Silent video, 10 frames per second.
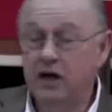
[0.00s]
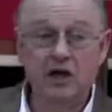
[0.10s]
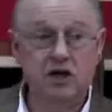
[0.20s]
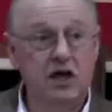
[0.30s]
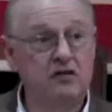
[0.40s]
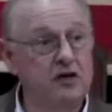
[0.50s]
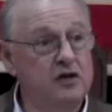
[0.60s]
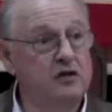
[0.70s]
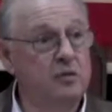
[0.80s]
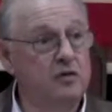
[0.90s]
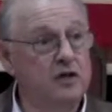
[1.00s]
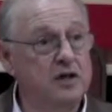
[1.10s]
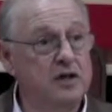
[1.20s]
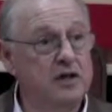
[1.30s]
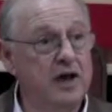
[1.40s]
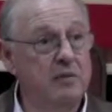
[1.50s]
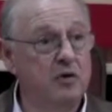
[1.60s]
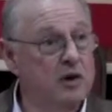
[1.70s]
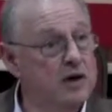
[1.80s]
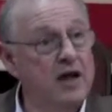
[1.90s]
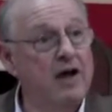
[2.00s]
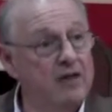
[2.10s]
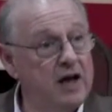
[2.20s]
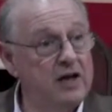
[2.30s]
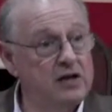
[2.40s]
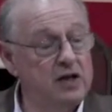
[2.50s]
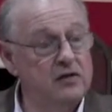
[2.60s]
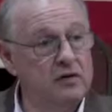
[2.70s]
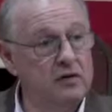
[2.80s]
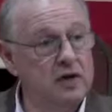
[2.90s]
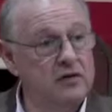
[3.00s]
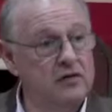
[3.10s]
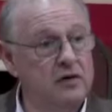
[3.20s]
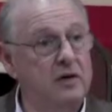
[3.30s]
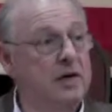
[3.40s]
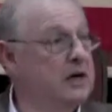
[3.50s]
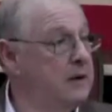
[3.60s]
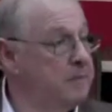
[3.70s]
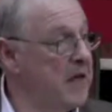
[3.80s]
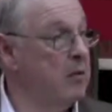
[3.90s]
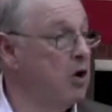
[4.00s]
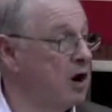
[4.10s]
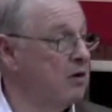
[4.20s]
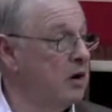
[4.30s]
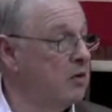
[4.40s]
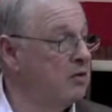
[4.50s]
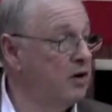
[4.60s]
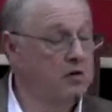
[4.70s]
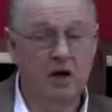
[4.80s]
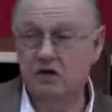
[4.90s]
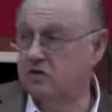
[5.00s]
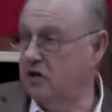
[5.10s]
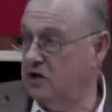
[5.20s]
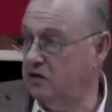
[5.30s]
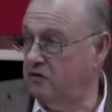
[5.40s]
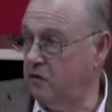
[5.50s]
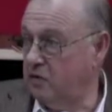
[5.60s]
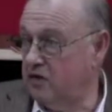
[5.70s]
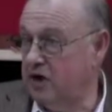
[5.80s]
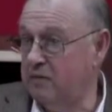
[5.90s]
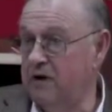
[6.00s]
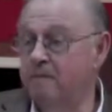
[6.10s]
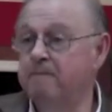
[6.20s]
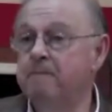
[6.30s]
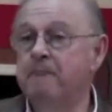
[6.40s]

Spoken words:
Any chance you just moved into the neighborhood and we haven't had a chance to register? I walk around with my registration forms on me.